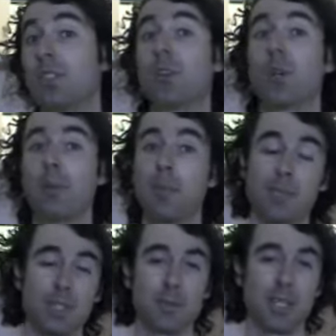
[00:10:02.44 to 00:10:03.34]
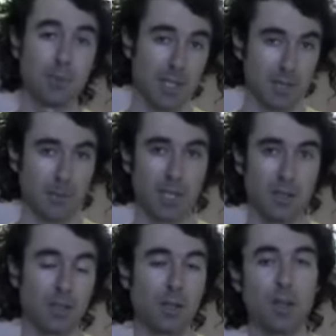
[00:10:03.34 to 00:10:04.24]
just go to
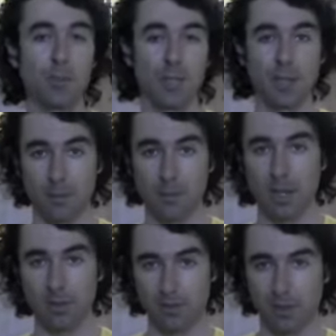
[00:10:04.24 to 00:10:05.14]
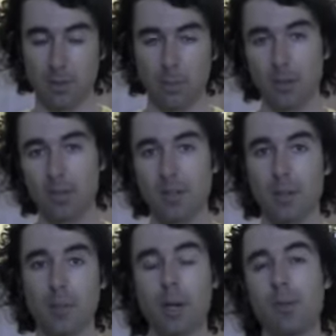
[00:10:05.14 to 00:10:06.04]
membershipsitemastermind.com to get my free report
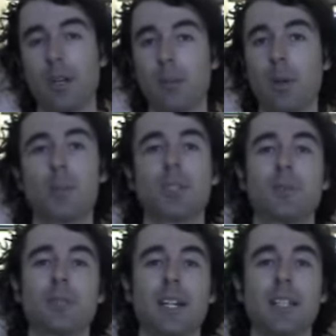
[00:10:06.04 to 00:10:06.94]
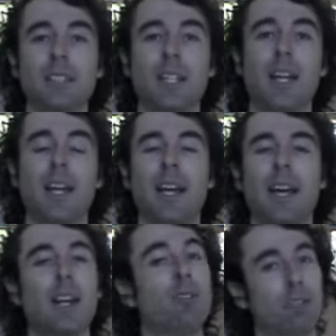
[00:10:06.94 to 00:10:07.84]
there about running membership sites.
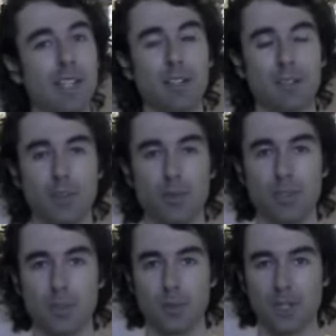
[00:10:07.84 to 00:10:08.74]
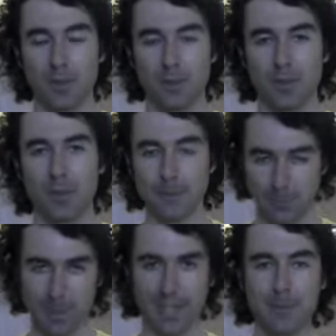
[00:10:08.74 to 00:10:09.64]
And I really look forward to working with you.
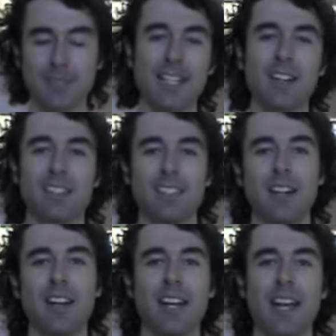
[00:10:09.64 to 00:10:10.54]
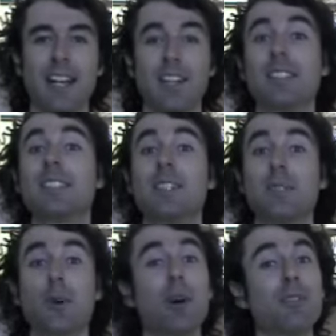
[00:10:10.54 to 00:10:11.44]
My name is Yara Stark, and I'll see
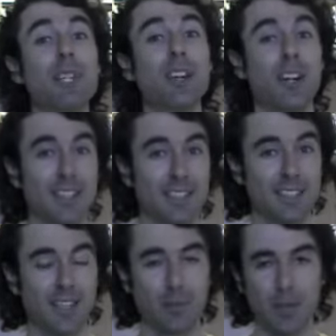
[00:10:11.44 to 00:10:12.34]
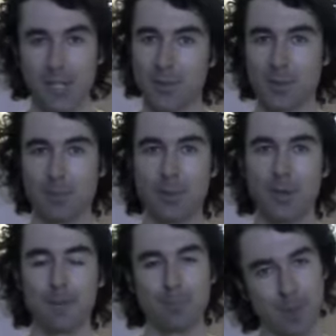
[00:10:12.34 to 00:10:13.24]
you hopefully on the inside of my coaching
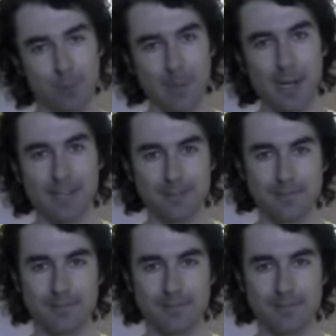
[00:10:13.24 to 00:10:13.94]
program. Bye bye.